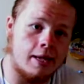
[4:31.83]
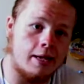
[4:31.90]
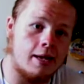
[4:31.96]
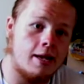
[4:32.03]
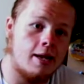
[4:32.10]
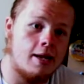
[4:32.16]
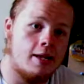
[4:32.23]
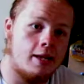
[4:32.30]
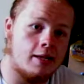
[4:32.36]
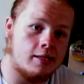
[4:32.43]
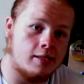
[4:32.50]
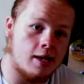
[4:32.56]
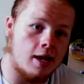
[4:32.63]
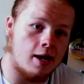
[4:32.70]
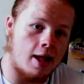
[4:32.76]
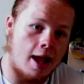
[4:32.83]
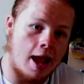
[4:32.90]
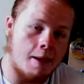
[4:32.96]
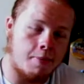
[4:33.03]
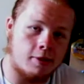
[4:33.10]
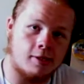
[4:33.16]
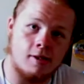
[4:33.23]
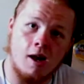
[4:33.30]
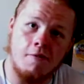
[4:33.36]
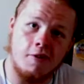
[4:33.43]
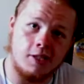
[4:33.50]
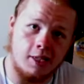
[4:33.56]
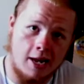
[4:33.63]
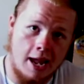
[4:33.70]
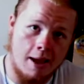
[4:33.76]
Like, it's not an amp
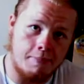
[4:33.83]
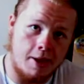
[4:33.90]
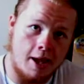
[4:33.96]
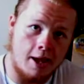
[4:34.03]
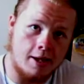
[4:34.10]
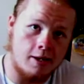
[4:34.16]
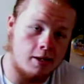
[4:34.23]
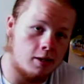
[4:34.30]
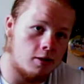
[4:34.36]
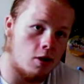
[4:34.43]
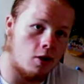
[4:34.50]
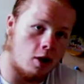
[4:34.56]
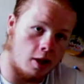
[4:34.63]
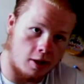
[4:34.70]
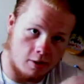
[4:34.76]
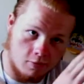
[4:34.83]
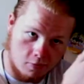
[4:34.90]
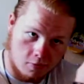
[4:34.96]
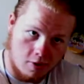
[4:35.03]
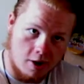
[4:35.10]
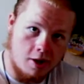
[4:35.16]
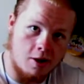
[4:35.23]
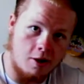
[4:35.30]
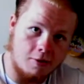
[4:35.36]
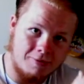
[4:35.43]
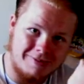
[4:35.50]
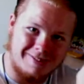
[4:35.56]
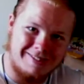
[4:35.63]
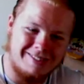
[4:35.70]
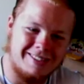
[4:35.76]
itself, it's an amp head. Again, right here.
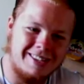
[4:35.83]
